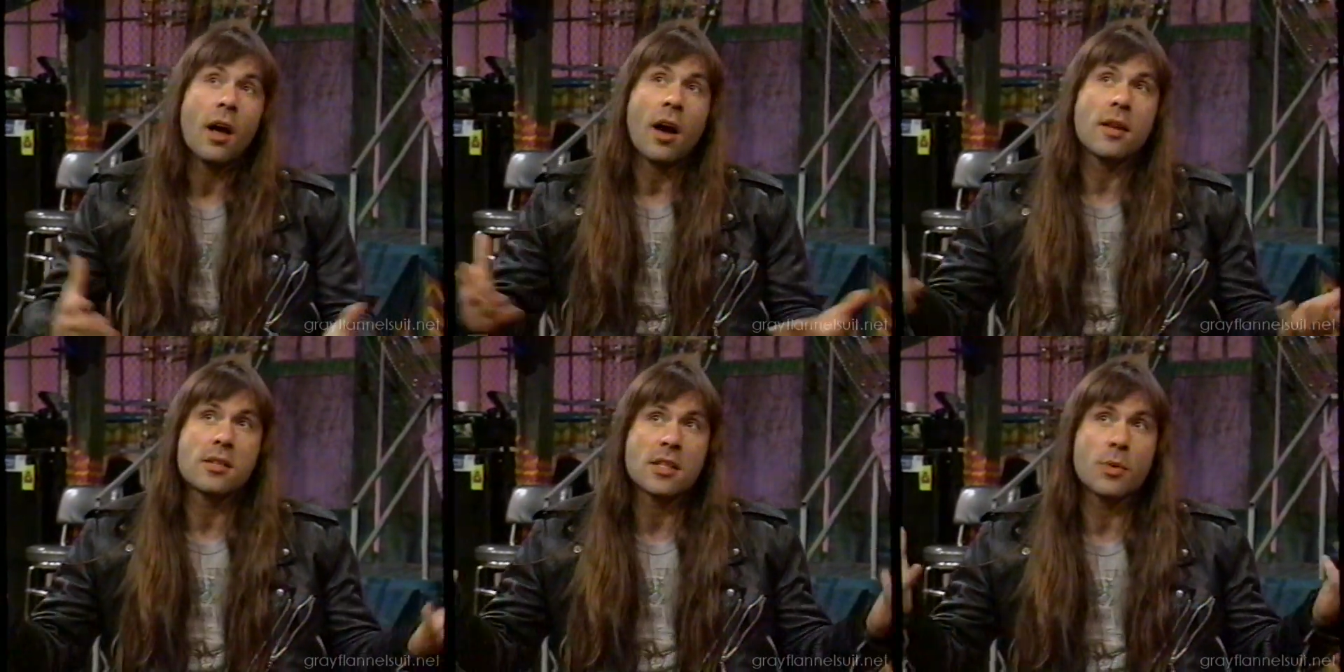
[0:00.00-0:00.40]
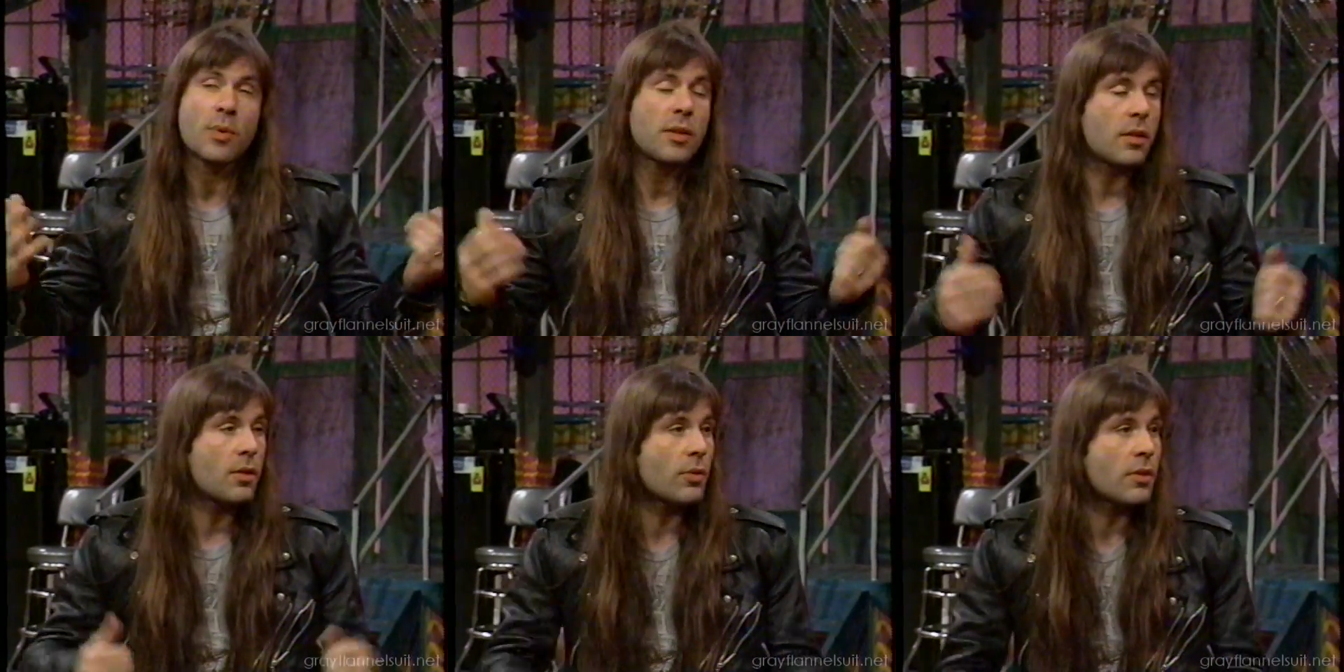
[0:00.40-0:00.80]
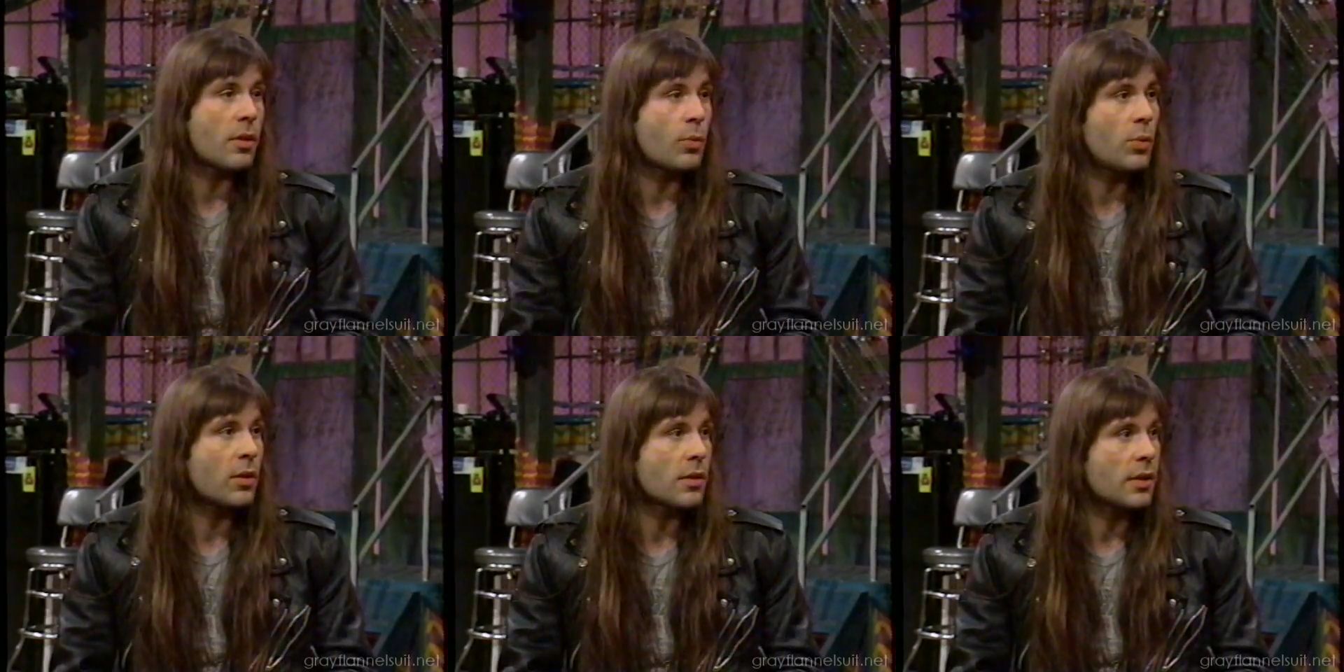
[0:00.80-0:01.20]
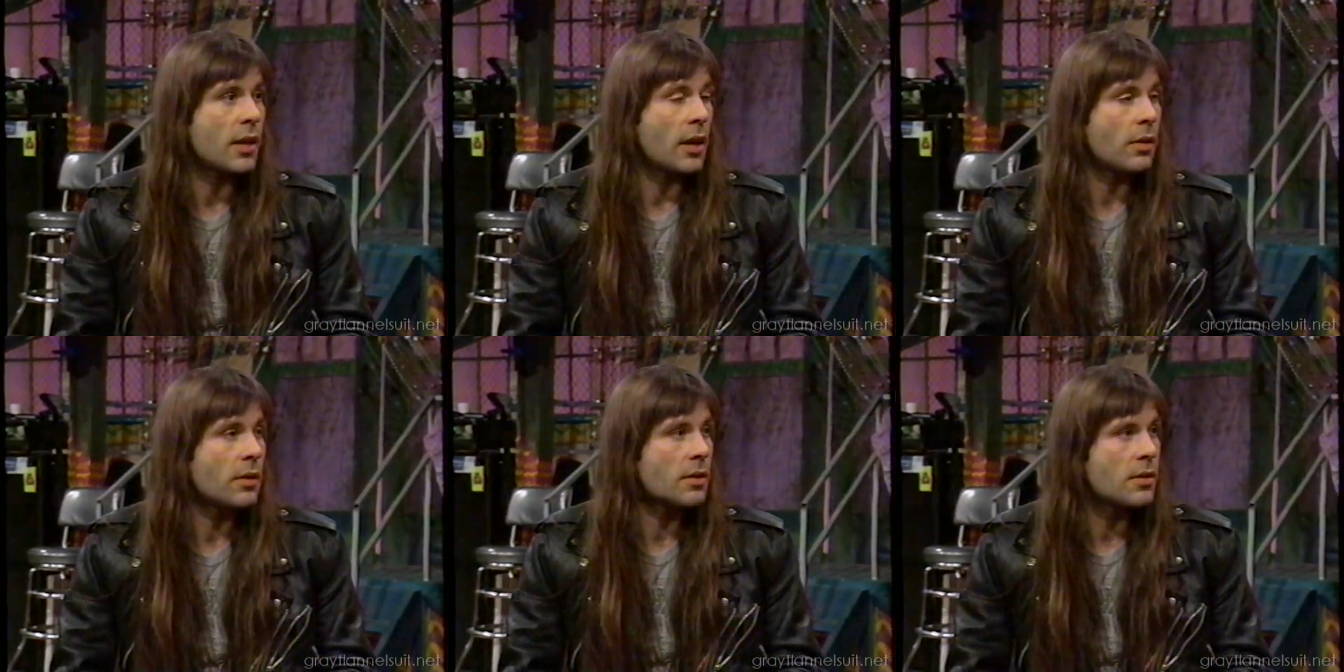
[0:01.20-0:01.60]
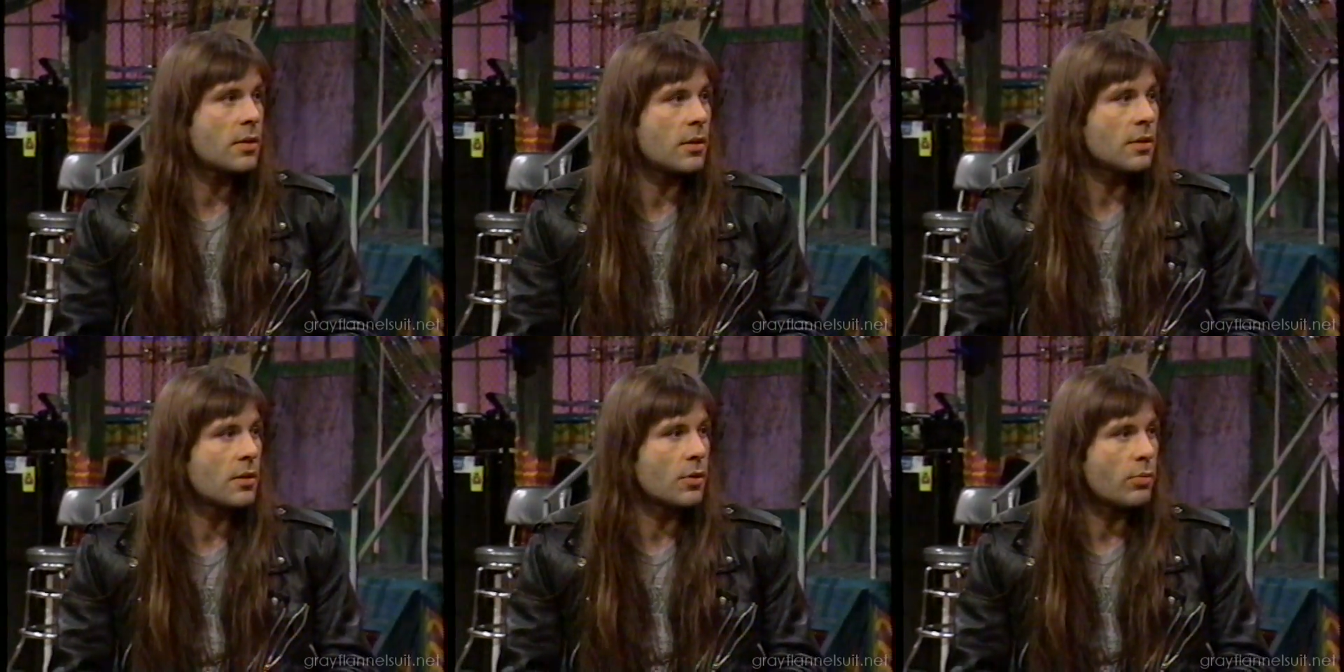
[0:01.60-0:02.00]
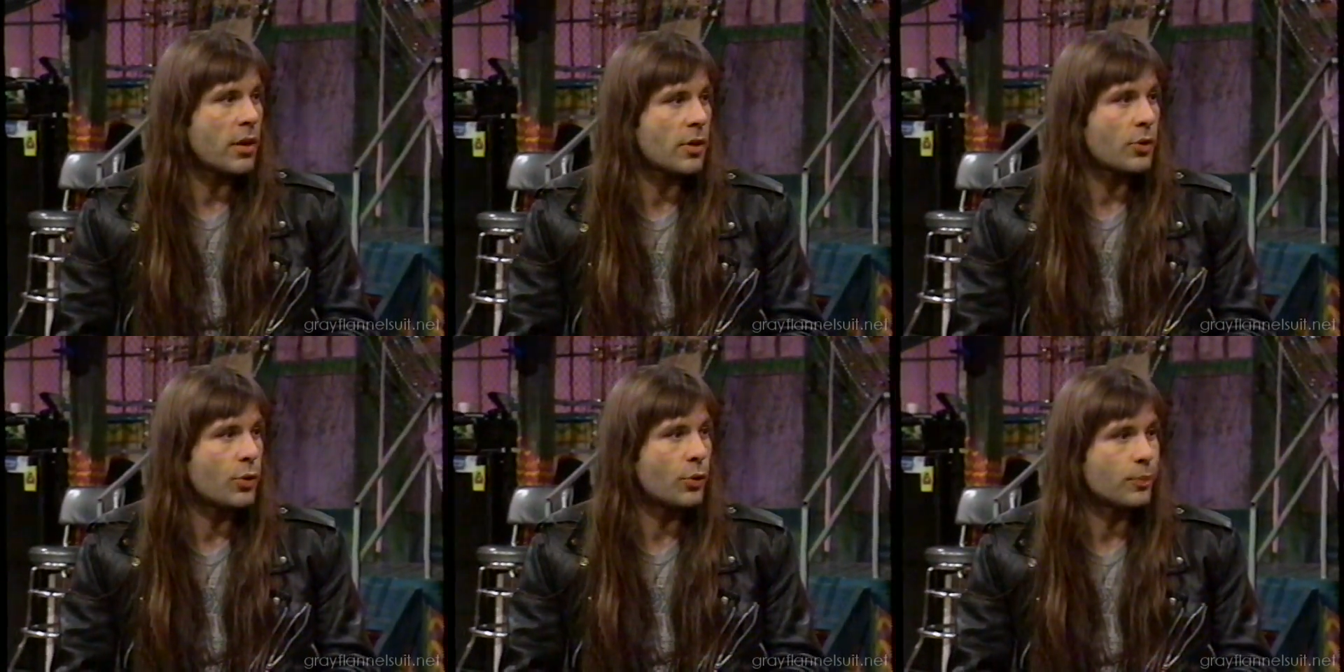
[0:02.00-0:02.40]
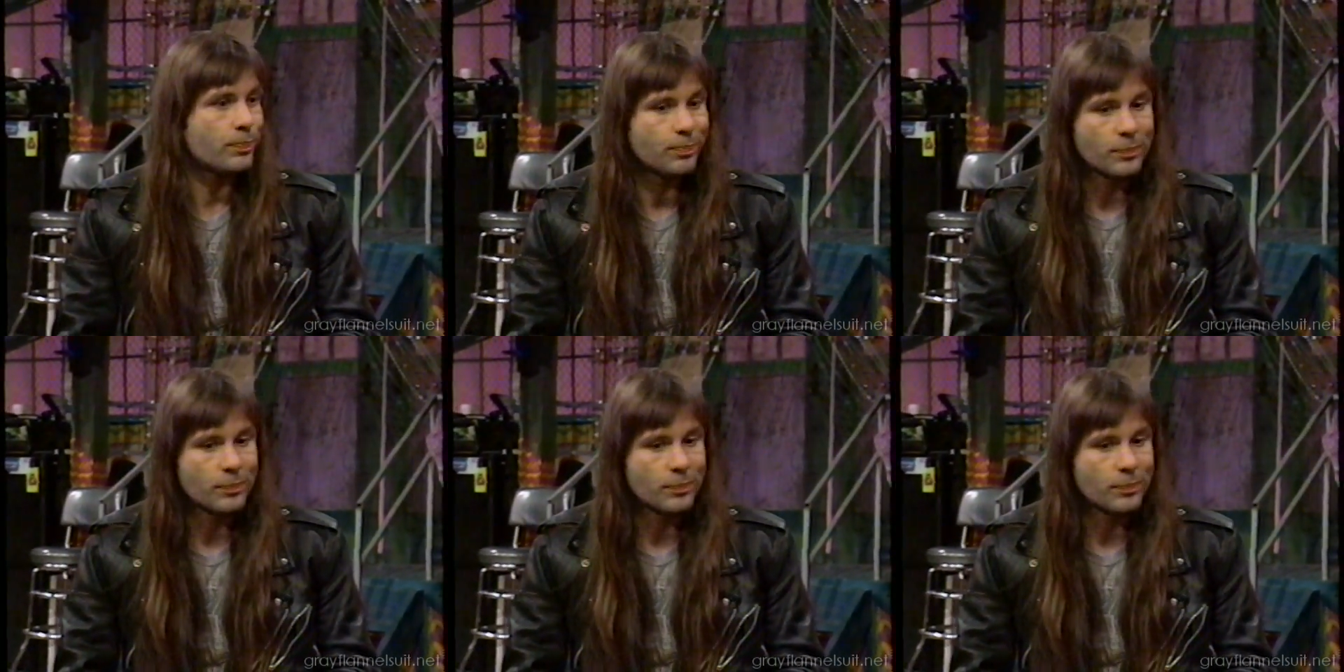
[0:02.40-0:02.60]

And so we thought that, well, you know, the record,